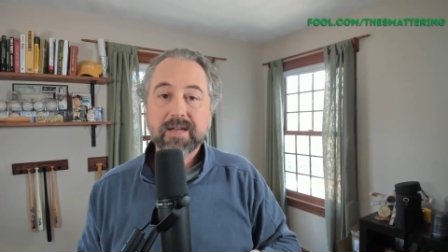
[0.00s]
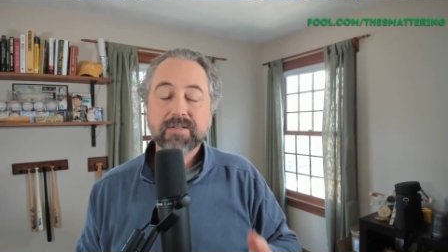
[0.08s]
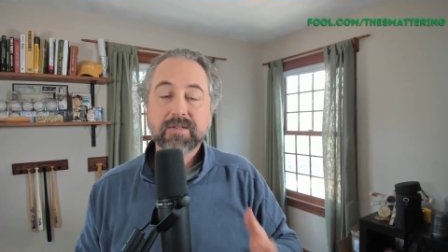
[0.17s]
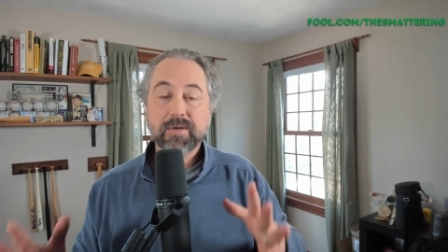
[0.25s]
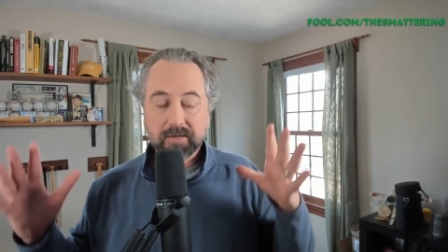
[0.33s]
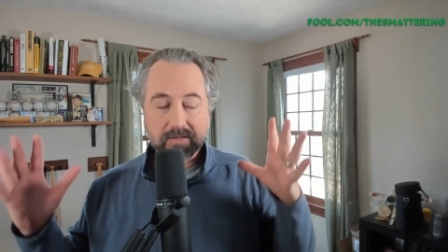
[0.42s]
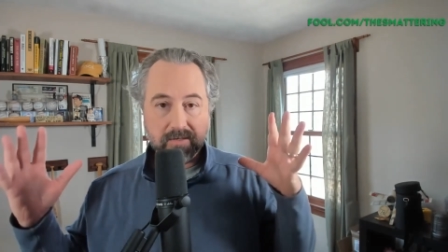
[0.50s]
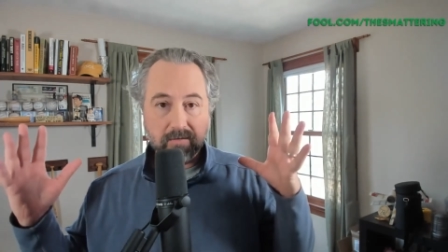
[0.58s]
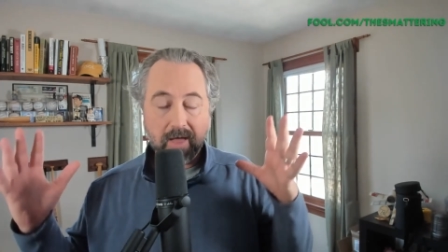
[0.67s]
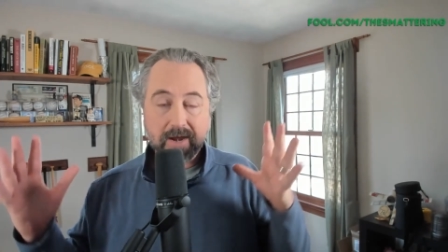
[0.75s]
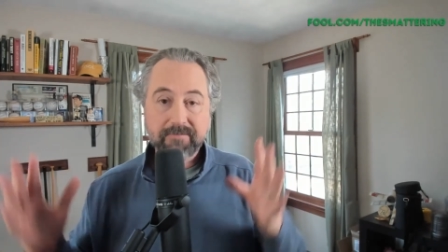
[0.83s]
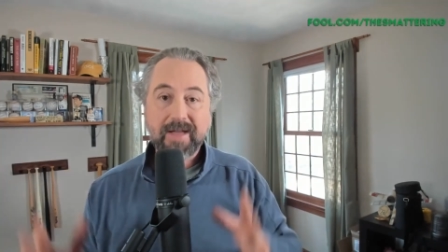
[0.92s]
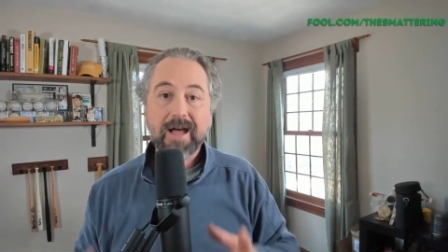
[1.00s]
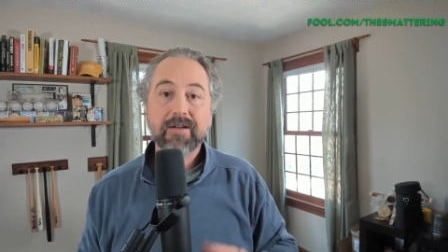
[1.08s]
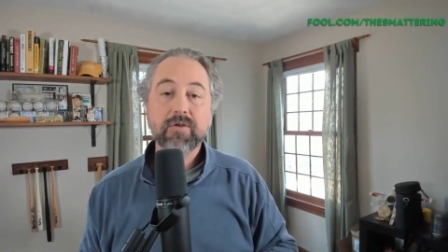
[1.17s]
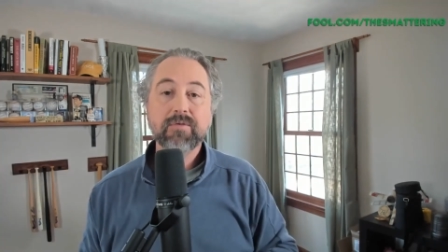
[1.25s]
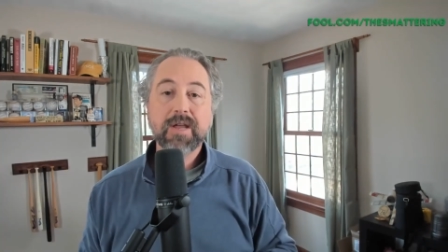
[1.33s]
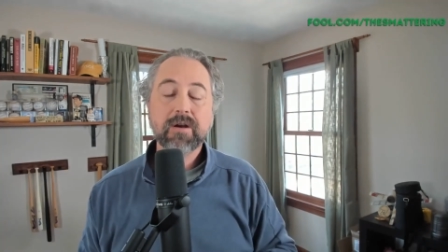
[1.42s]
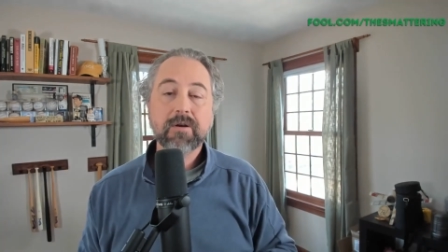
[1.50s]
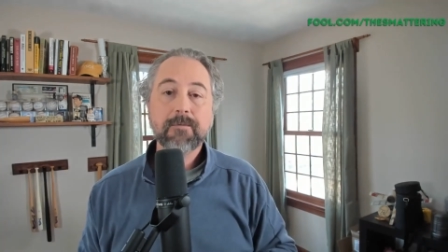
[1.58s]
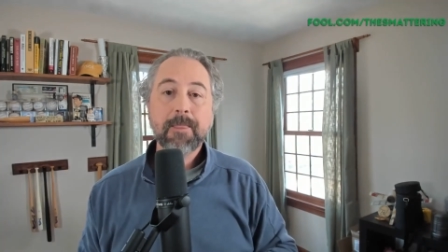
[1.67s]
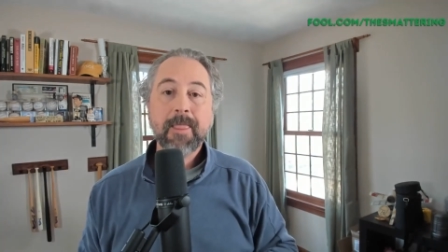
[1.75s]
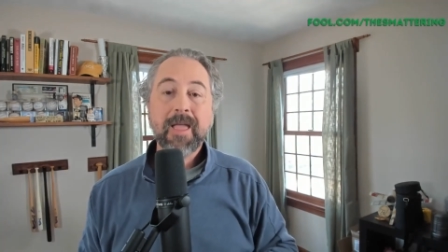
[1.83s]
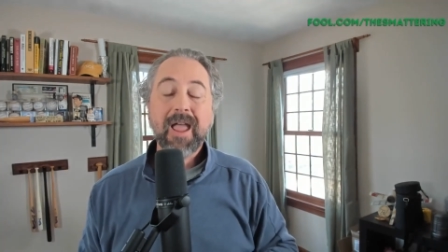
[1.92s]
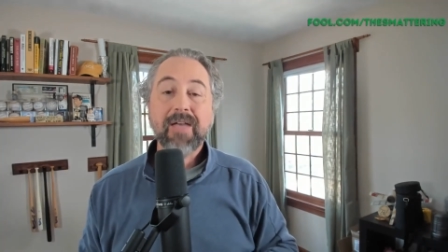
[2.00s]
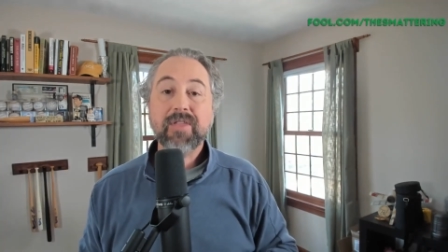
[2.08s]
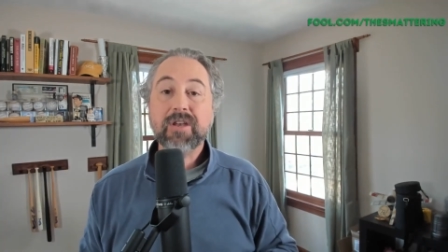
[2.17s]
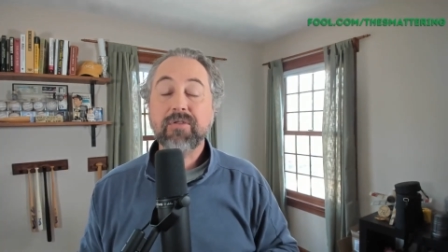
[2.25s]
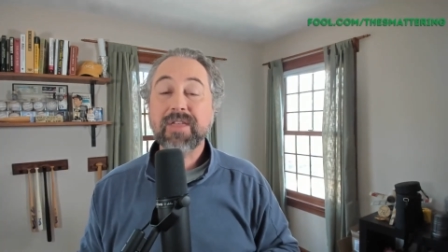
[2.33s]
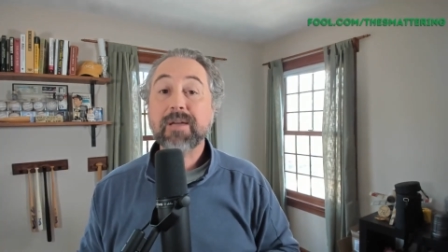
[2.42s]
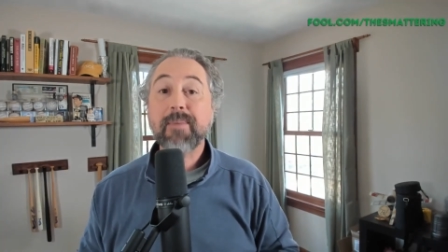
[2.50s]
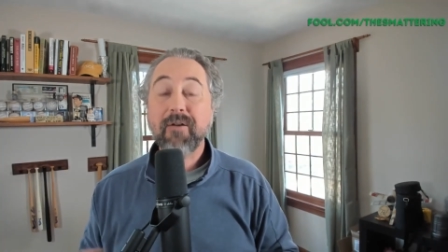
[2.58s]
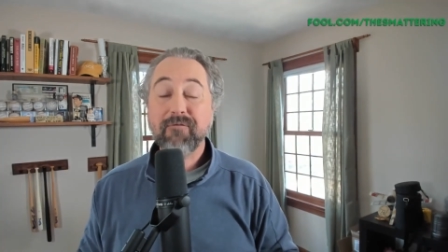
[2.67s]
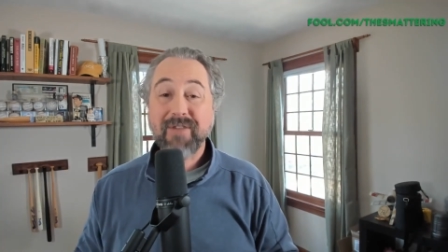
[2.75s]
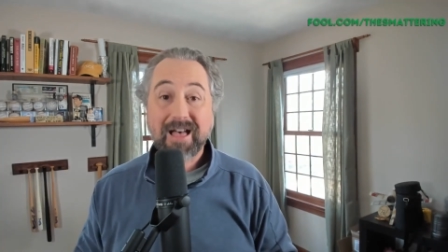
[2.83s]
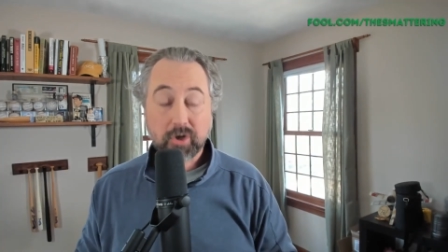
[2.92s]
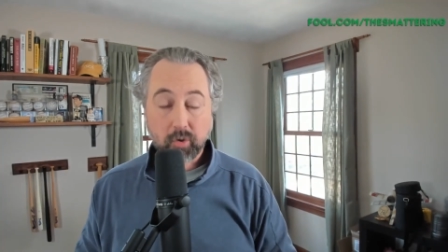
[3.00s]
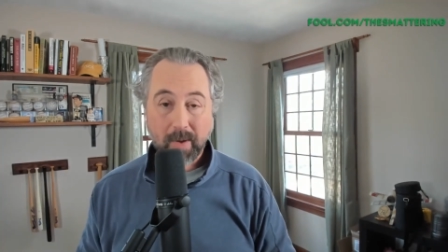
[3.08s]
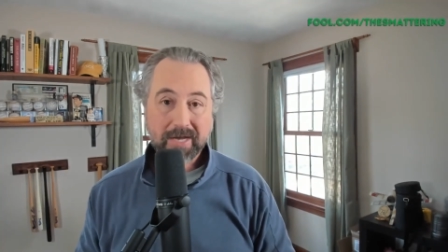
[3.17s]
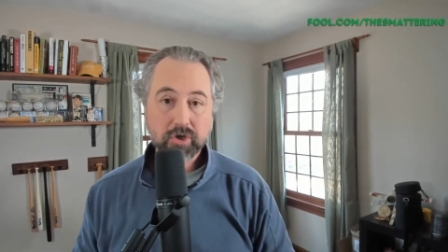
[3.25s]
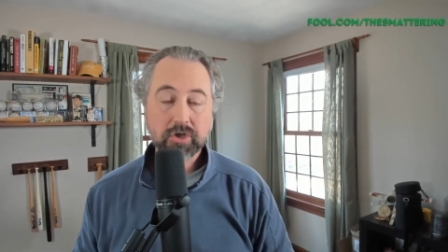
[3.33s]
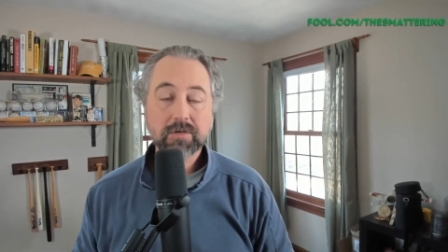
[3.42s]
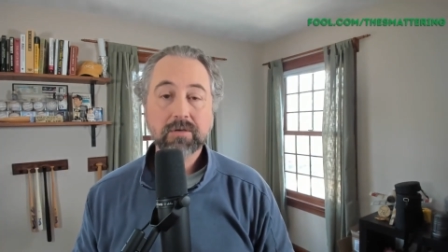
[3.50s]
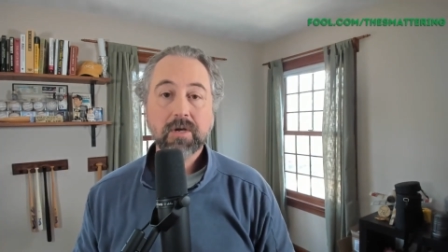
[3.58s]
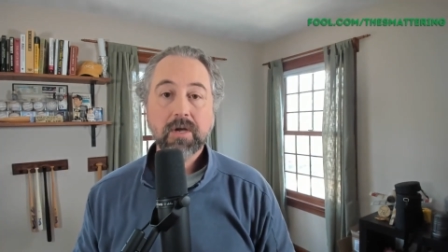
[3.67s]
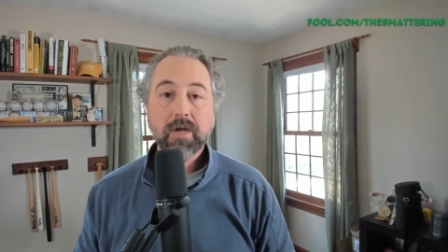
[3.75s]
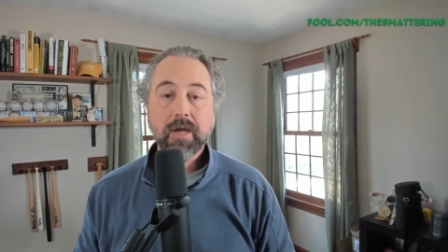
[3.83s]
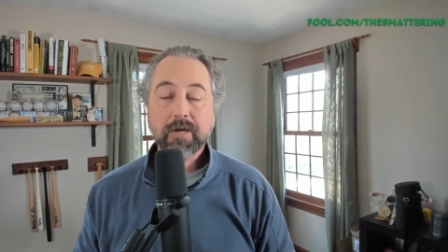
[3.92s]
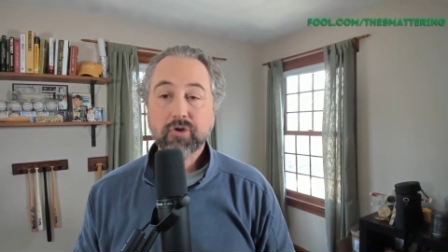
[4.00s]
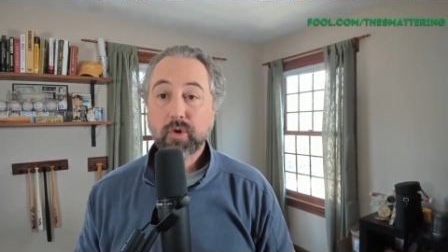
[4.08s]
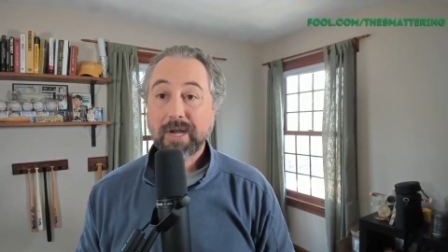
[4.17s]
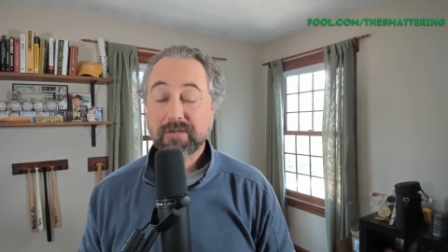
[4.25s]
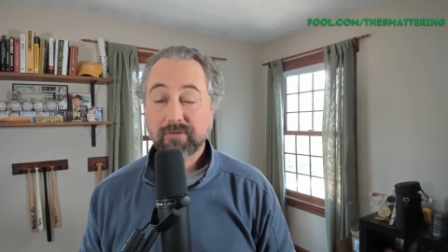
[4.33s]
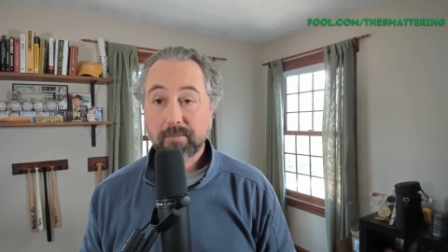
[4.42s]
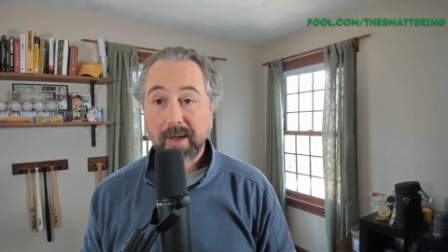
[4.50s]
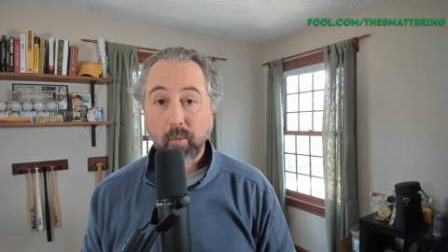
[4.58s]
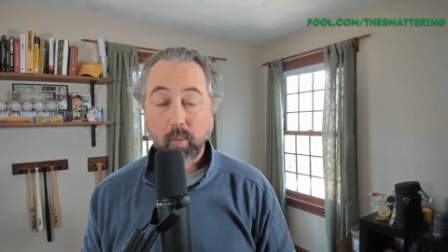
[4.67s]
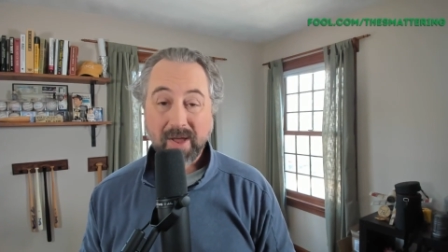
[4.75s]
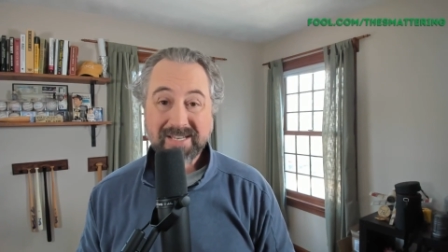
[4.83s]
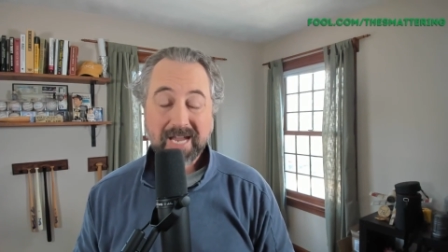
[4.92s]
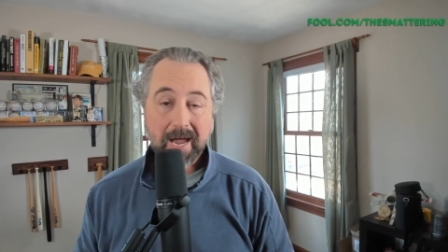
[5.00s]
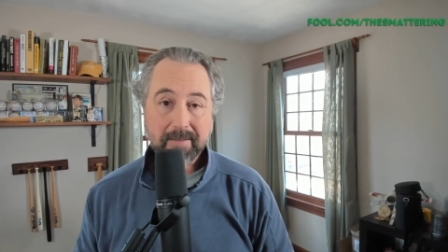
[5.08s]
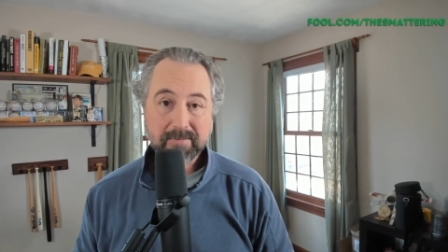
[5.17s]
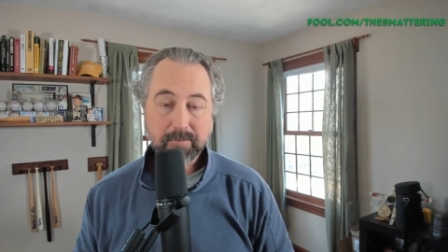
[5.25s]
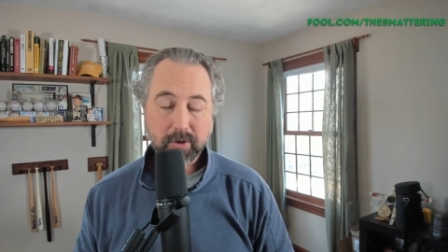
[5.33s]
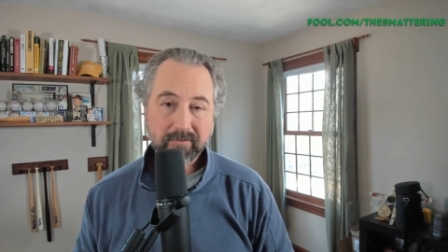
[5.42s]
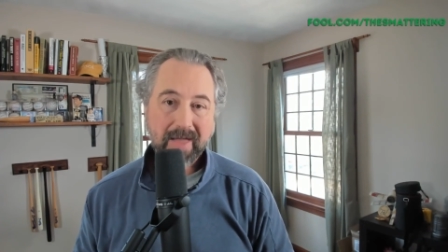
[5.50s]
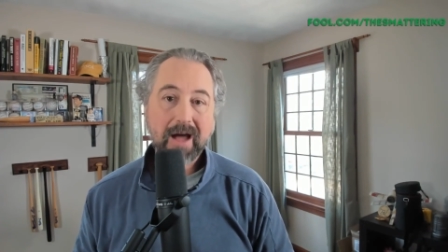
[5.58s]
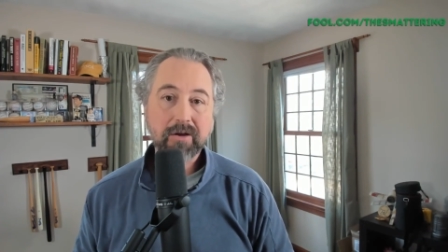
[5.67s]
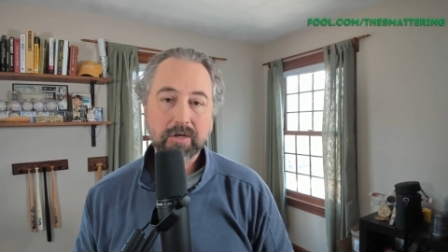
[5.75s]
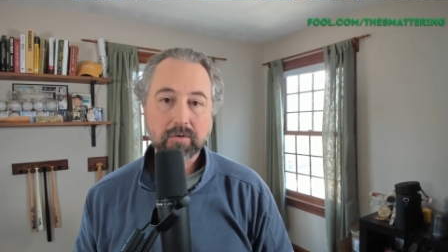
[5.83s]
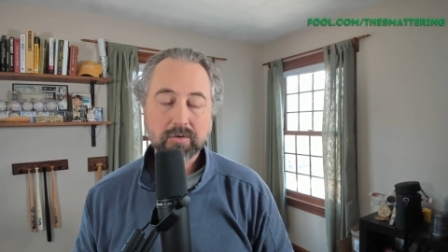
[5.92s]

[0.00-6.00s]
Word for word: So it's a lot of value there. And then you think about valuation. It trades for about one times book value.